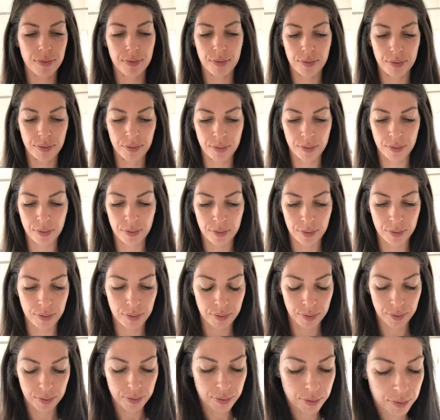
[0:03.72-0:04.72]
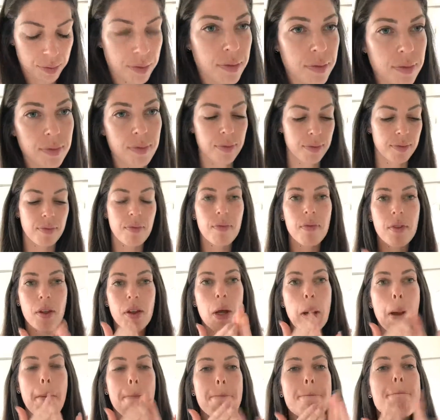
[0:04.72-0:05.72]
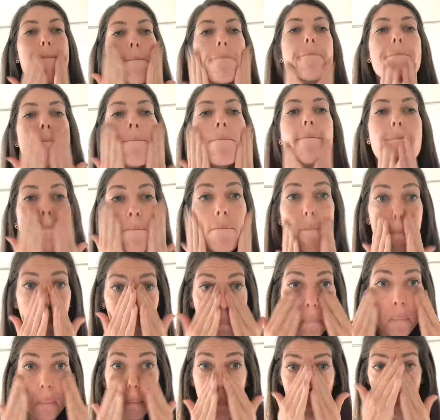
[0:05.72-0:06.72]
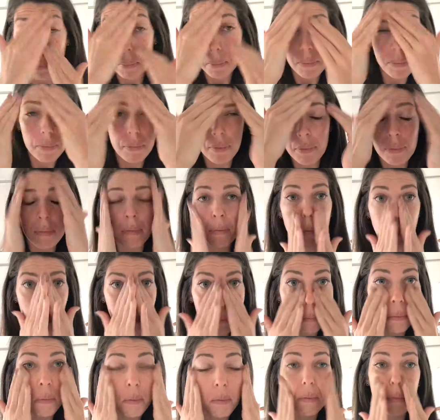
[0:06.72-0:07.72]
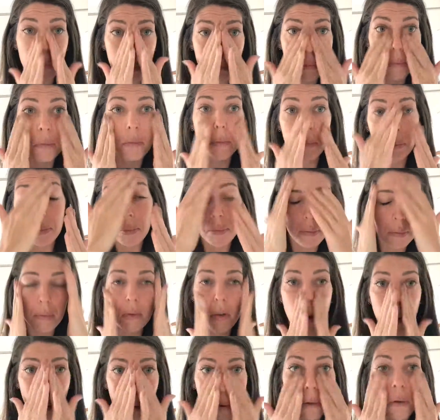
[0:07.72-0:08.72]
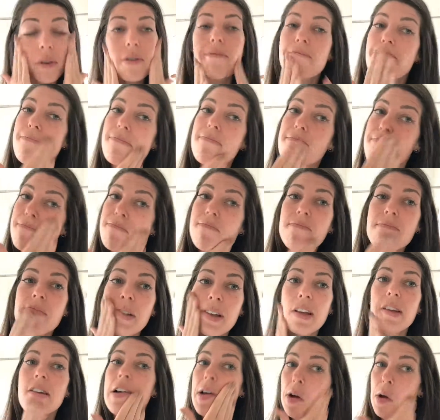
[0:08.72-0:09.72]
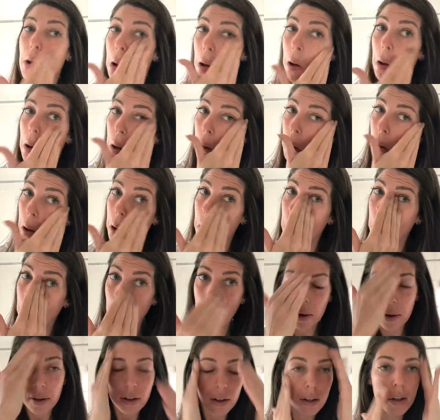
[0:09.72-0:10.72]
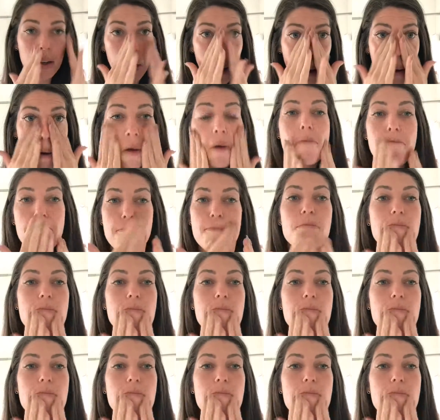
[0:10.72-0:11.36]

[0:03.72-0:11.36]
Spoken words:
using our Glow palette, starting with primer. Love Arbonne's primer. It's so soft, light. It's going to act as a barrier against